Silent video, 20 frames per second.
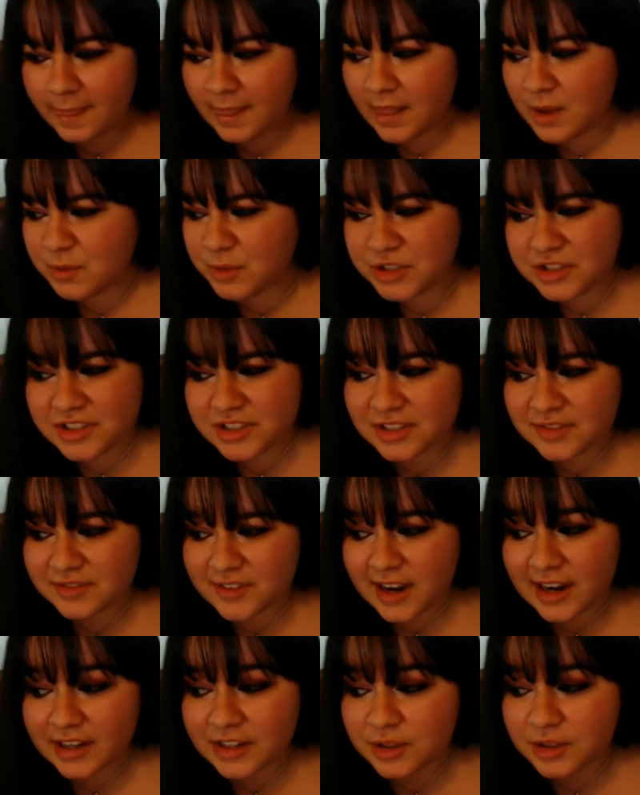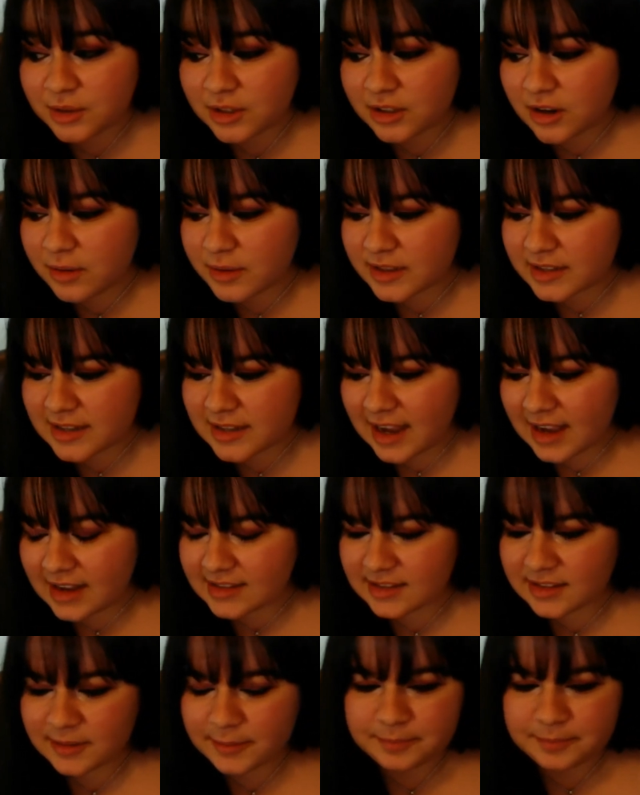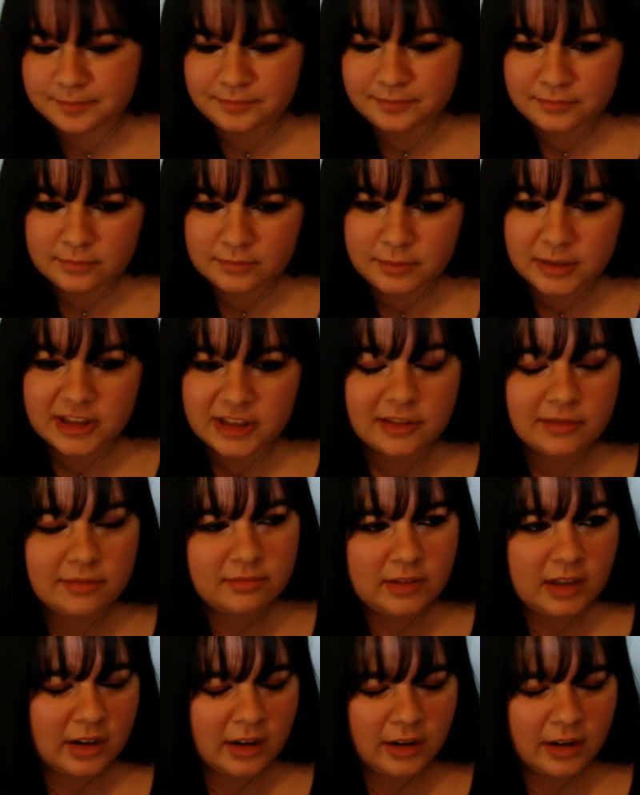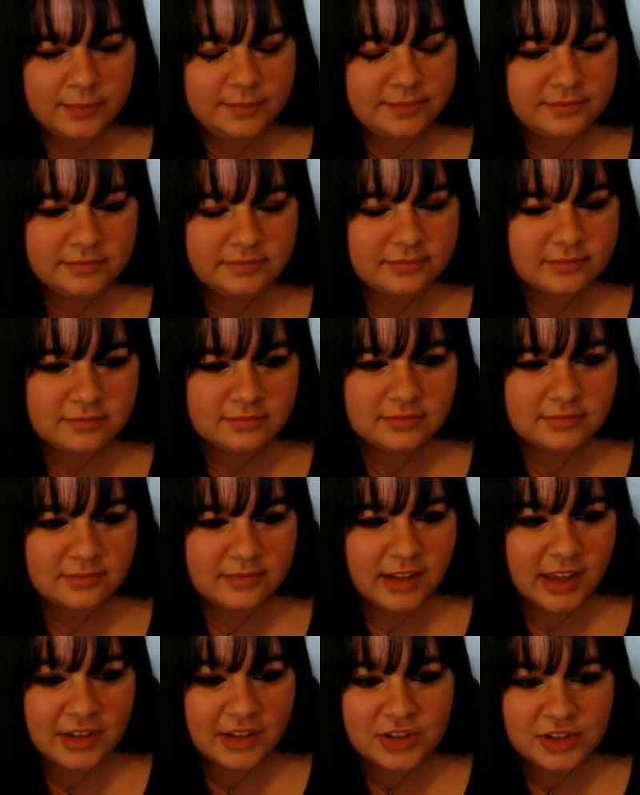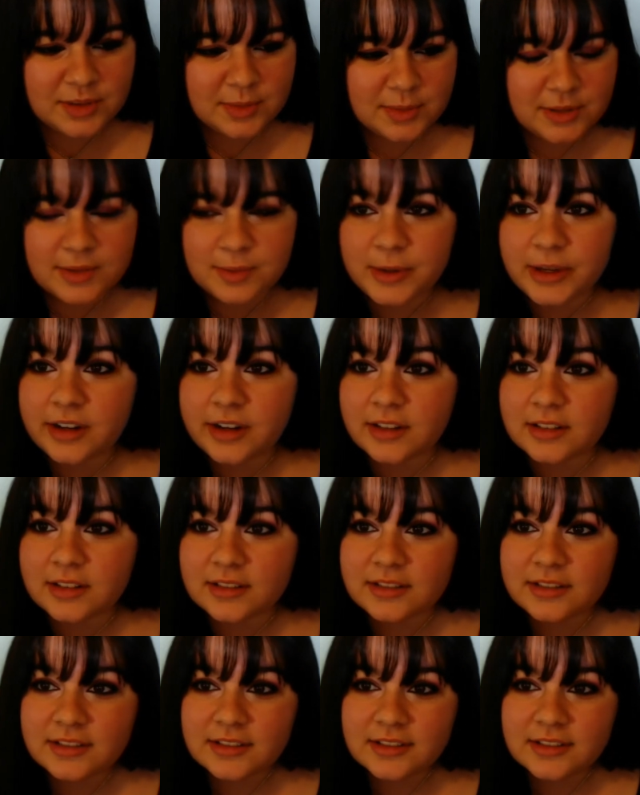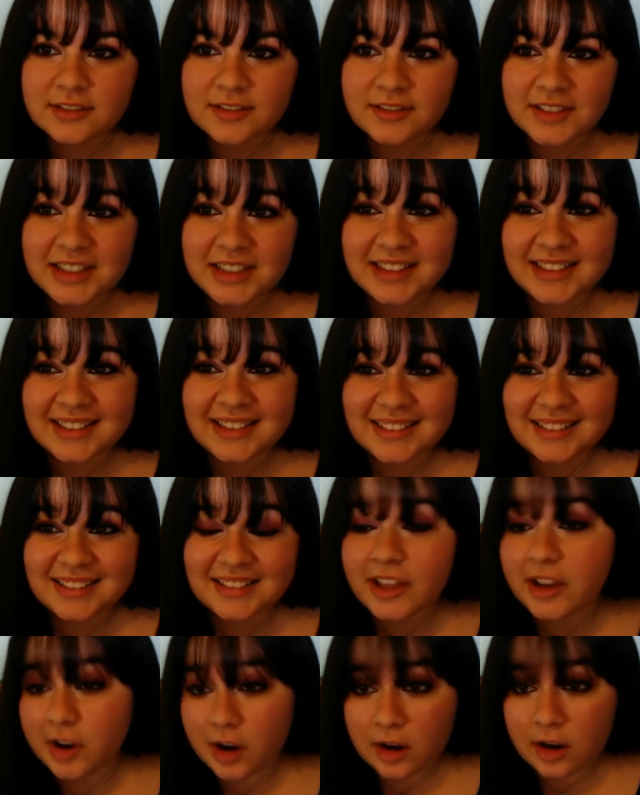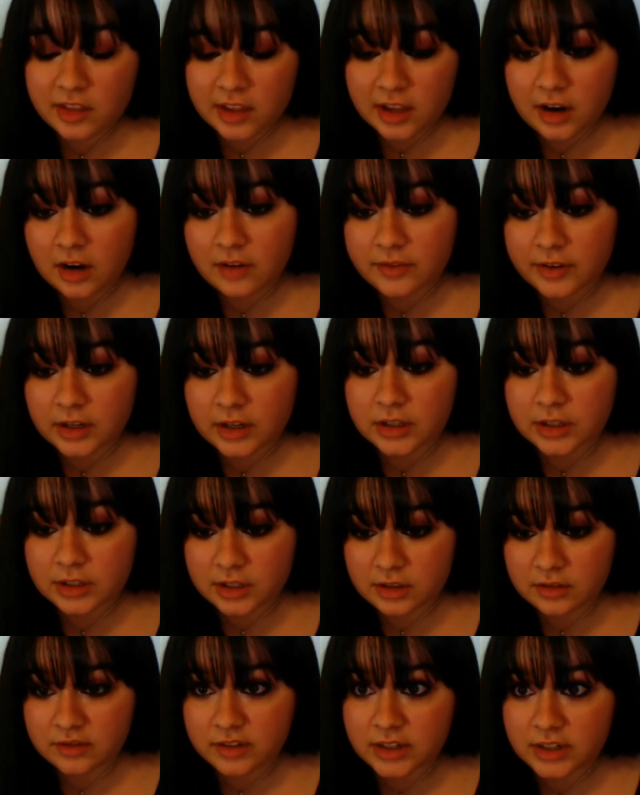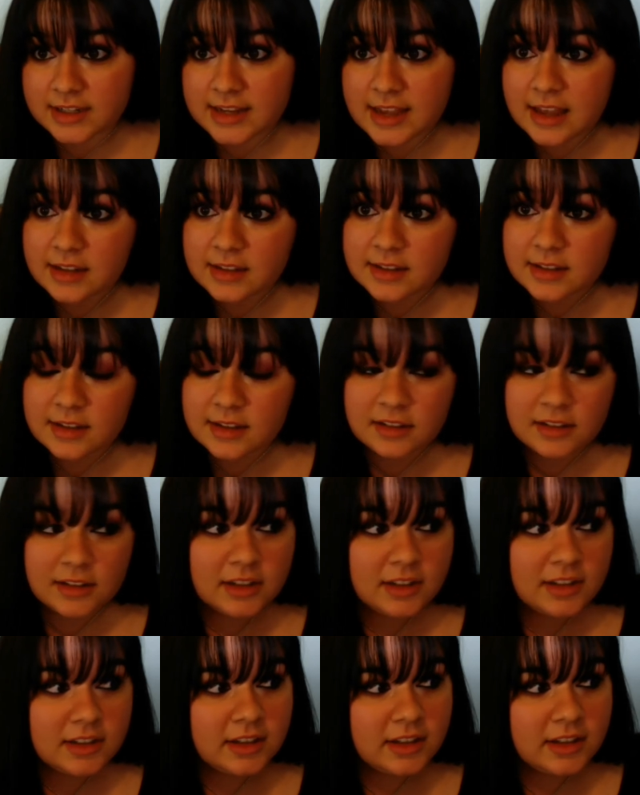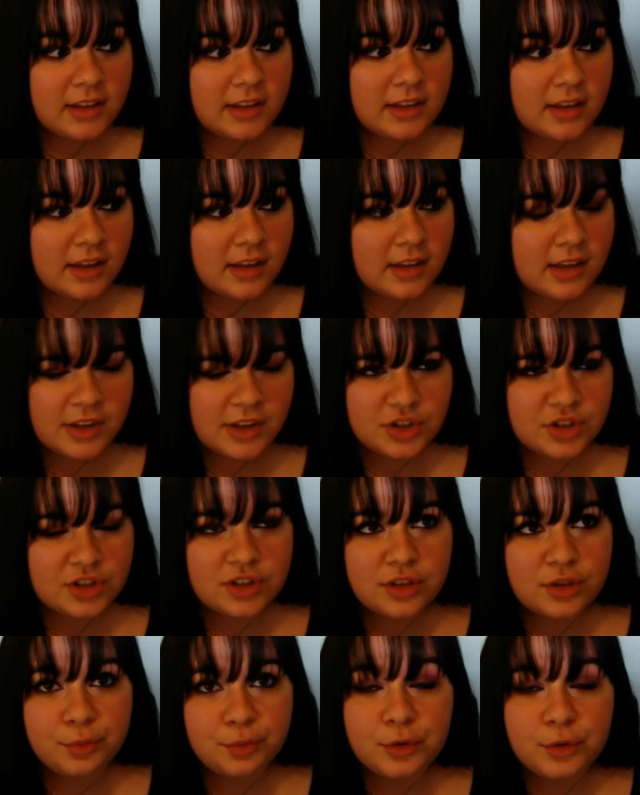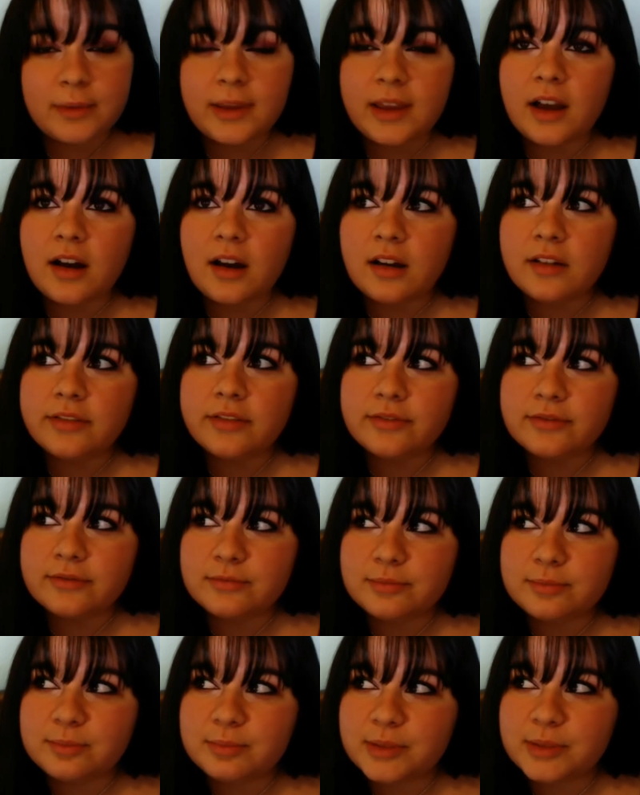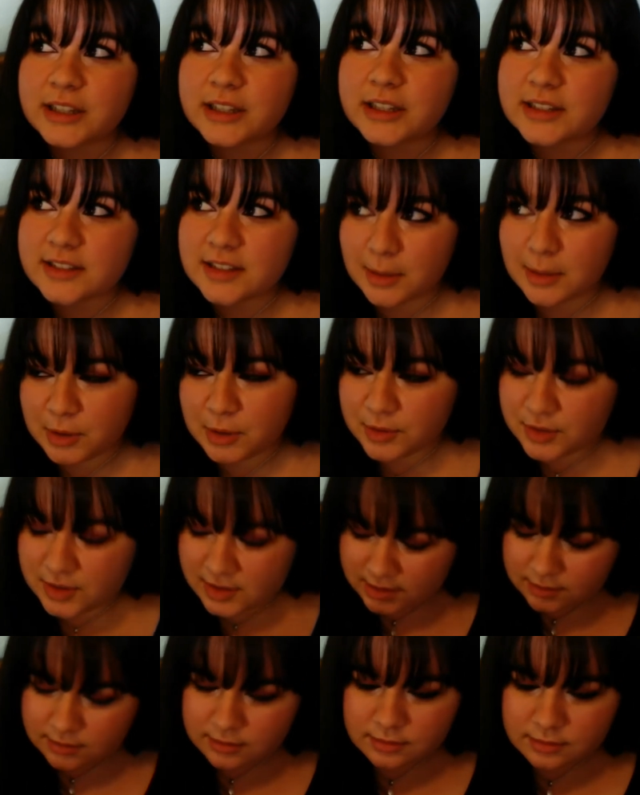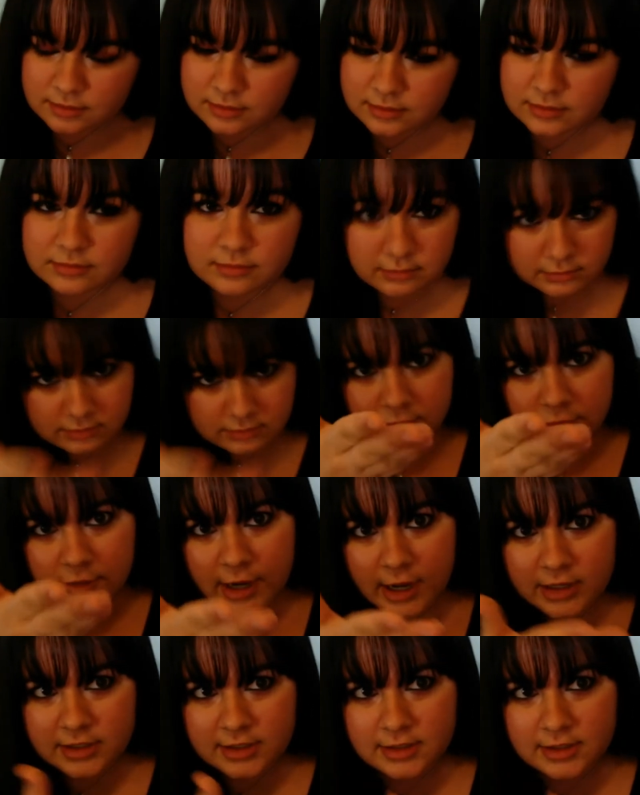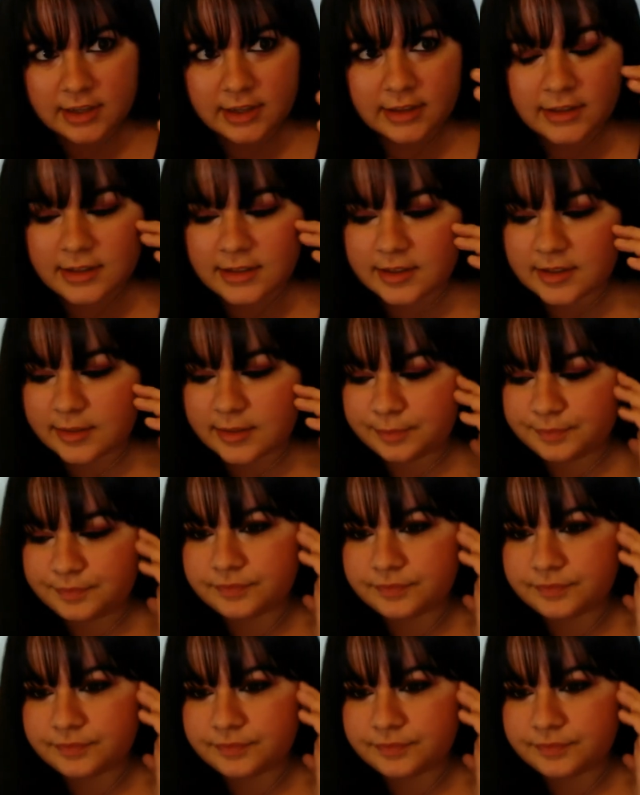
Which is fine, you can always ask. But, it just was weird. They are very good, very talented. It just threw me off because I'm used to reactions like this.